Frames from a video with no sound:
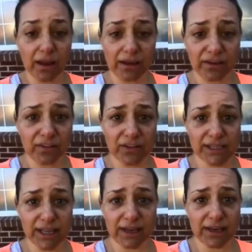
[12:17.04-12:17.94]
god never
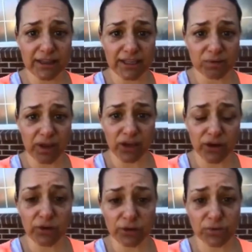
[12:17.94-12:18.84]
intended it this way
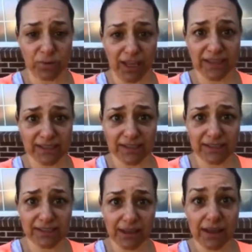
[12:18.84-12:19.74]
you know whose way this
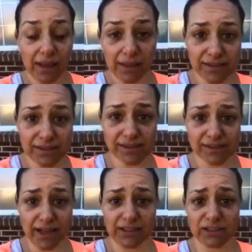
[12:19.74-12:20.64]
is this is
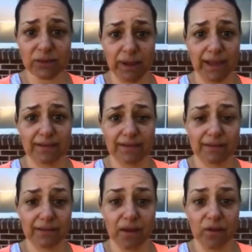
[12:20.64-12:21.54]
satan's way
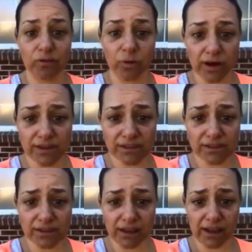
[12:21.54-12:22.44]

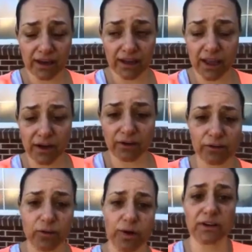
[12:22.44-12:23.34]
force any kind of
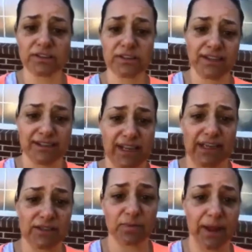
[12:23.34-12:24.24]
force is
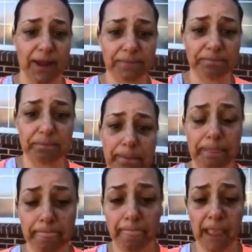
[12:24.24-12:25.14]
satan's way
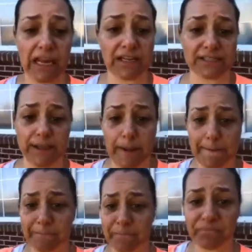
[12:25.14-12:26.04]
it is
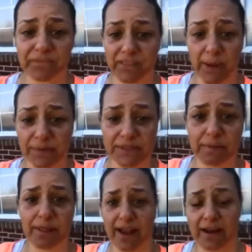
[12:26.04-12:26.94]
that was
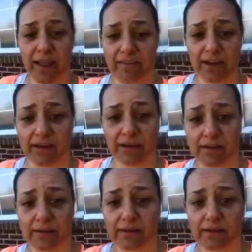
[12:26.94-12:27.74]
the plan in heaven